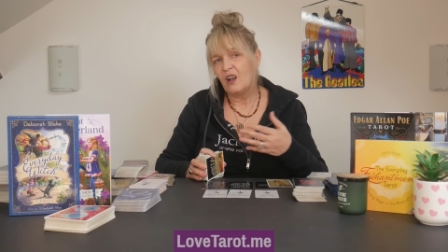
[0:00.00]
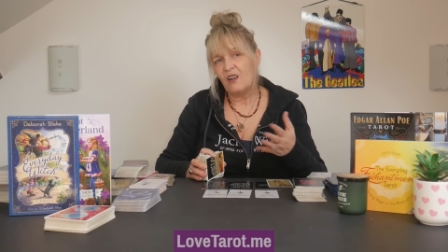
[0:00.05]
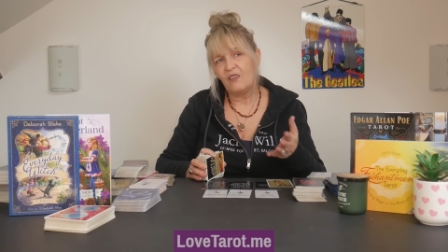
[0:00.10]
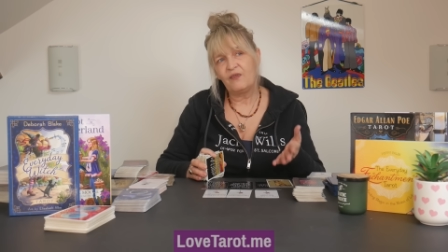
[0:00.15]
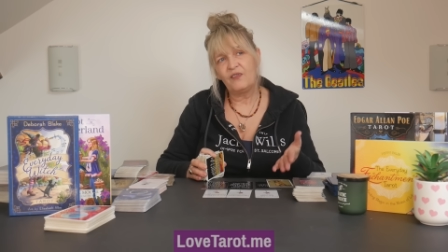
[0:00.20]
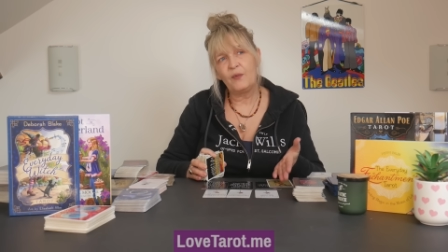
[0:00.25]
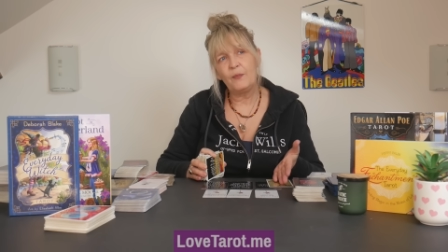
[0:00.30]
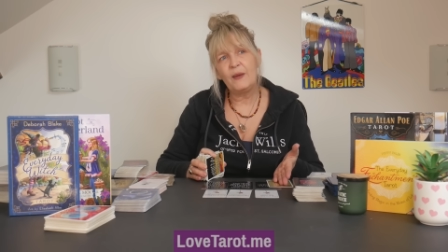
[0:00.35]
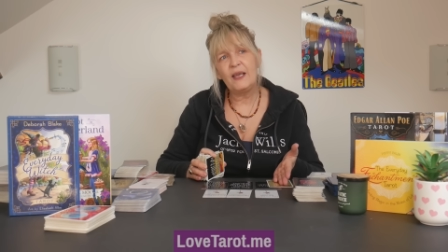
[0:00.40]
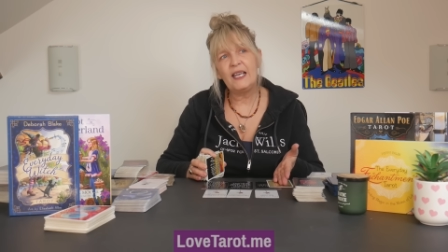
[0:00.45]

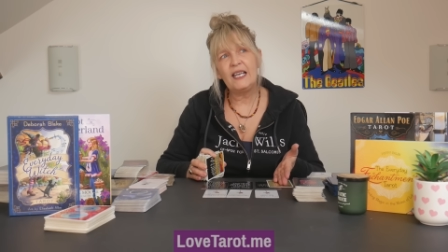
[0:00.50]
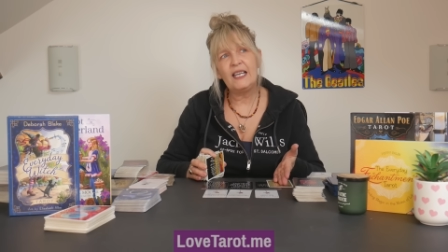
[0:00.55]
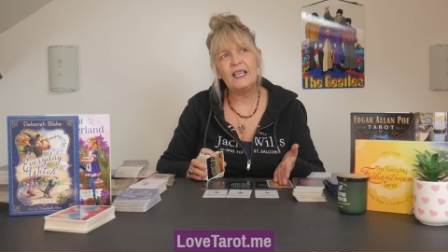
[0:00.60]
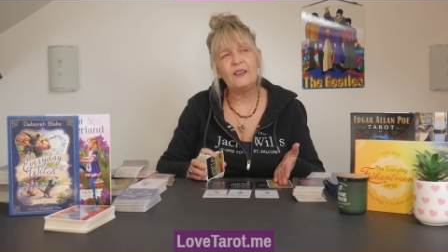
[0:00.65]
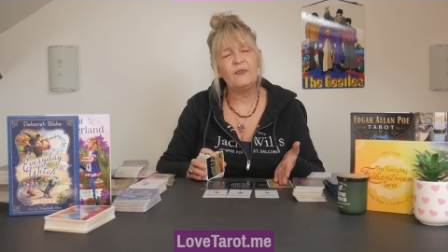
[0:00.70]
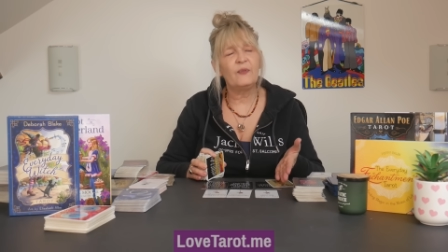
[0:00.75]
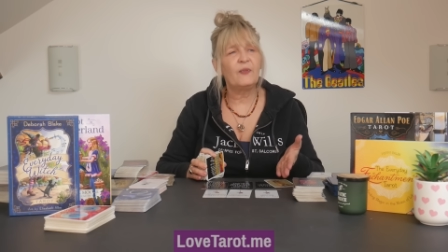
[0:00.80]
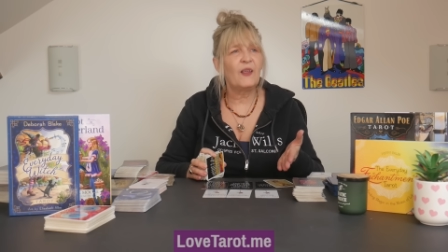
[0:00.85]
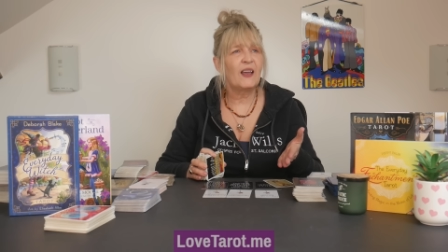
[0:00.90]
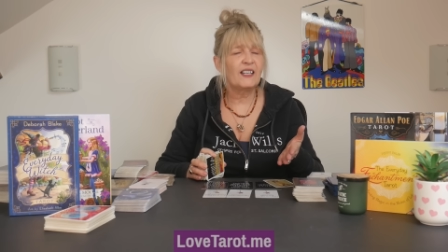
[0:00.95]
For
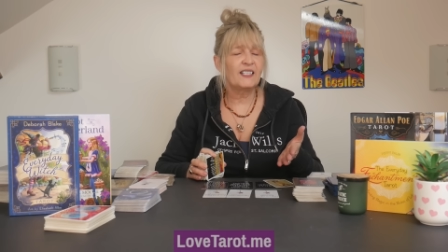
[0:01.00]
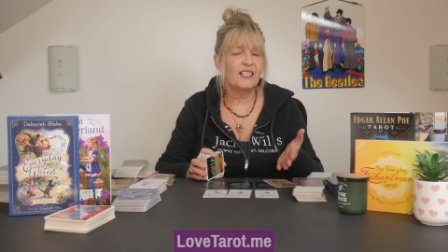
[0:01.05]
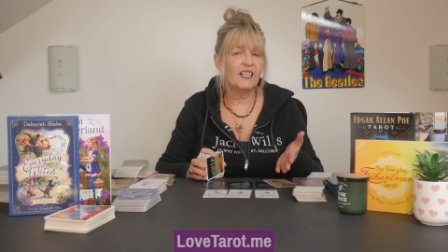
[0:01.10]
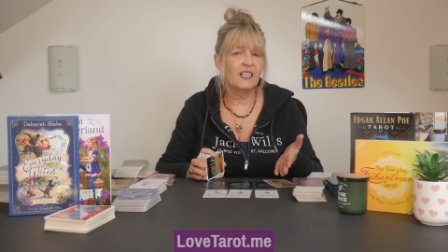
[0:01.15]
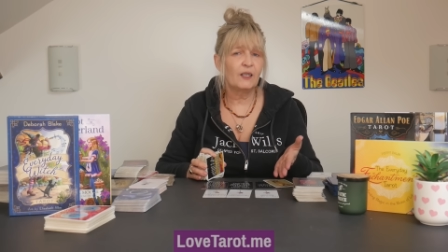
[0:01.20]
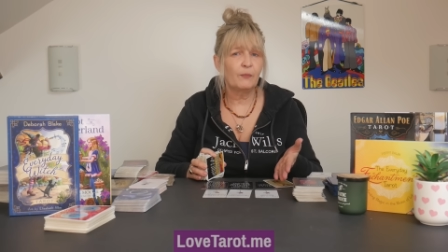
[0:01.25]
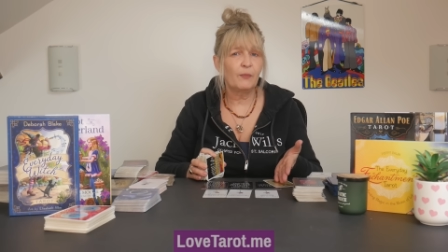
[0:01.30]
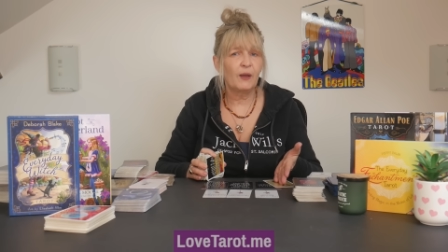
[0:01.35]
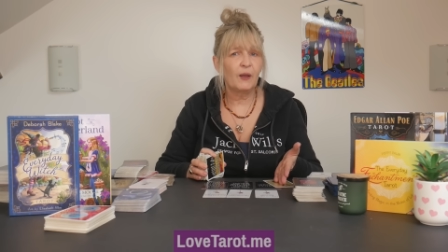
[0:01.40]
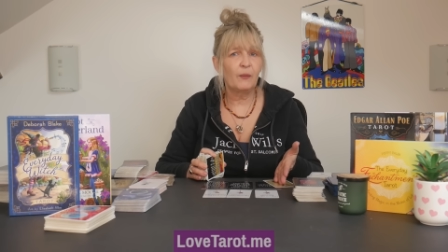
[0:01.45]
me, they're
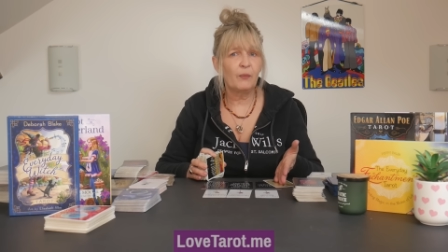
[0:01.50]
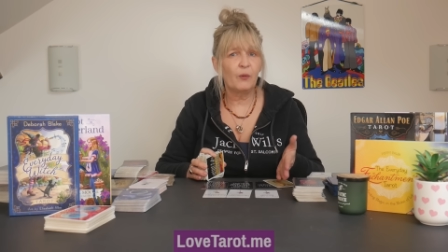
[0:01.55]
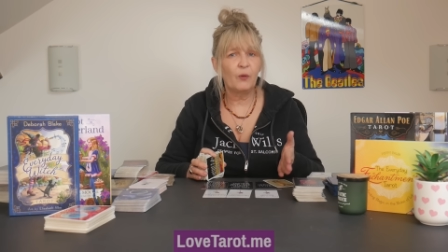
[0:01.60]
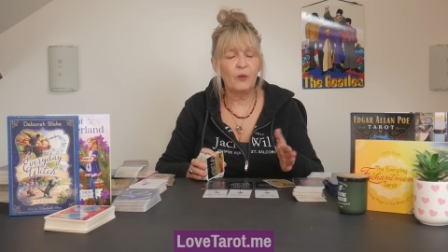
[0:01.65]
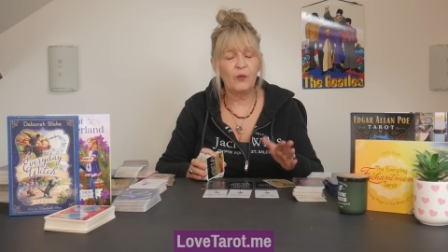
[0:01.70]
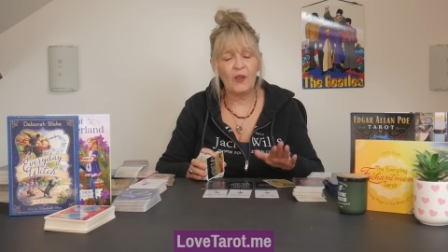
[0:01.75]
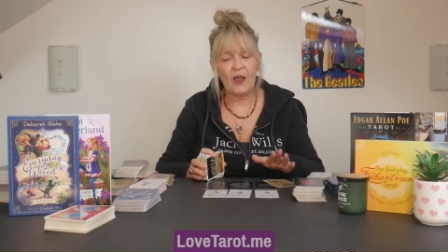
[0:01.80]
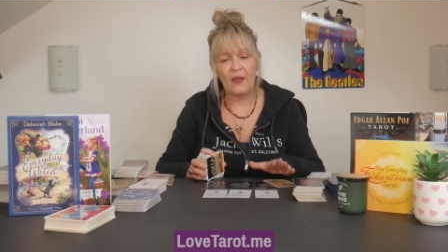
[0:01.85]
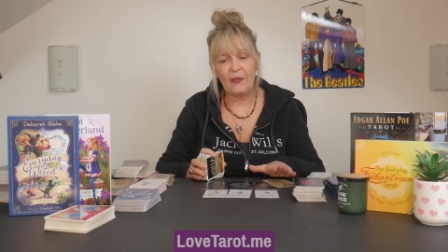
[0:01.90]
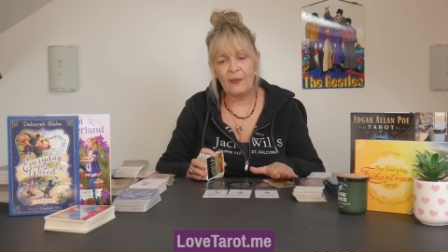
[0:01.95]
telling people
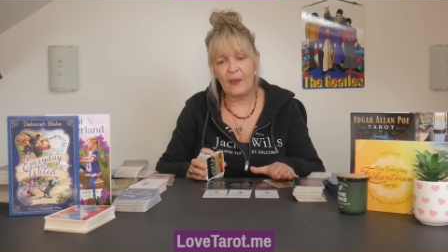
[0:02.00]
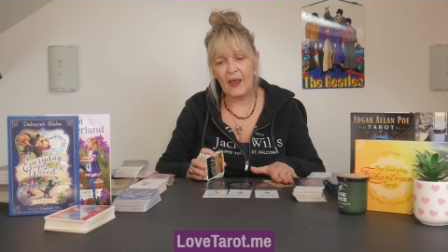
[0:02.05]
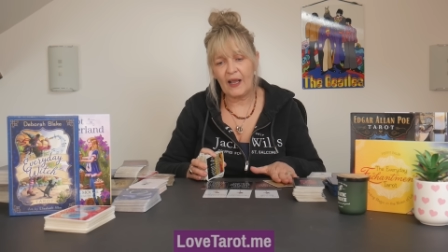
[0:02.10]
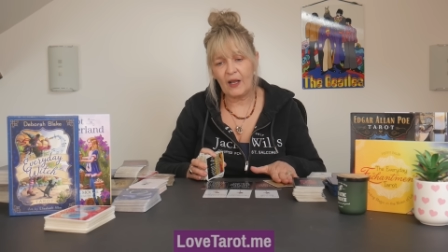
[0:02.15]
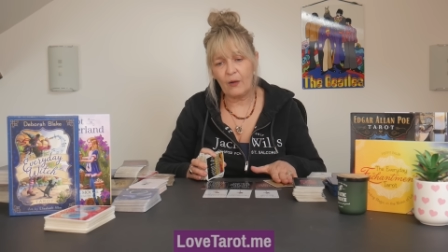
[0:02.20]
that they're